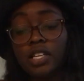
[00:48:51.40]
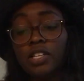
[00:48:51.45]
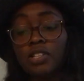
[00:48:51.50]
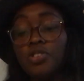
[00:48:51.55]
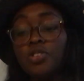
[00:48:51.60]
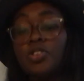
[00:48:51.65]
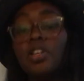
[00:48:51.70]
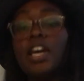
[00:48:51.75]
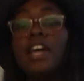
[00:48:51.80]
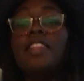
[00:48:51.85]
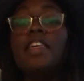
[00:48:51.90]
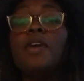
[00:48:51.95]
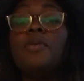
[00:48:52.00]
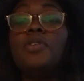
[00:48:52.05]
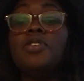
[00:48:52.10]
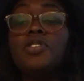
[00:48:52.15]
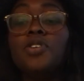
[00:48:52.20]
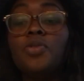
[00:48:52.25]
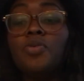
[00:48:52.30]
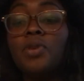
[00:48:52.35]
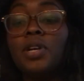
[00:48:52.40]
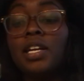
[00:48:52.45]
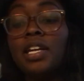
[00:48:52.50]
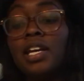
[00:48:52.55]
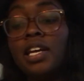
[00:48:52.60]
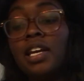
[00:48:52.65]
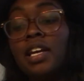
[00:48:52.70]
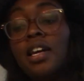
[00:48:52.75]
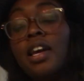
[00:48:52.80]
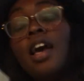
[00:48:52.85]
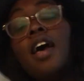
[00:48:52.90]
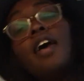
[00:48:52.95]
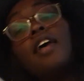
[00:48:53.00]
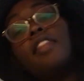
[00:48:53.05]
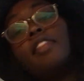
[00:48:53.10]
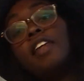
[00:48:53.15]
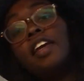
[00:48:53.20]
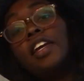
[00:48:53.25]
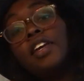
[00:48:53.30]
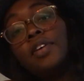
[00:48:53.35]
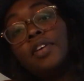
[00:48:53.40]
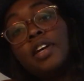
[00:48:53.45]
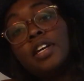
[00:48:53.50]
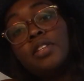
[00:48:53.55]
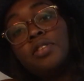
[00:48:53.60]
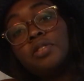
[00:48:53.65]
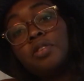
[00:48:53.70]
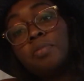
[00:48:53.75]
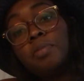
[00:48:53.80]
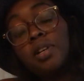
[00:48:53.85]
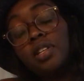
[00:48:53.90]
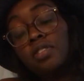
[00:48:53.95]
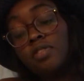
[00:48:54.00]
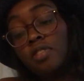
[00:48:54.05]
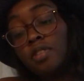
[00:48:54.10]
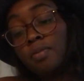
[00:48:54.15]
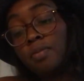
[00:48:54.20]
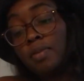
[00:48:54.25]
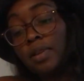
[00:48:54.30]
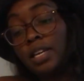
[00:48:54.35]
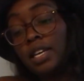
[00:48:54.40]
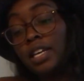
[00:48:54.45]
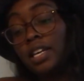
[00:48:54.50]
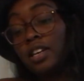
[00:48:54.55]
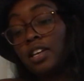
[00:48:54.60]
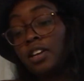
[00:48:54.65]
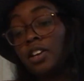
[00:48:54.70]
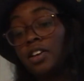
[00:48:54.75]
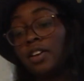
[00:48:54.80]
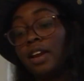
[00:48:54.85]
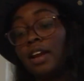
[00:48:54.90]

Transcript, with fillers: So yeah, that was your reading. Thank you guys so much for being here,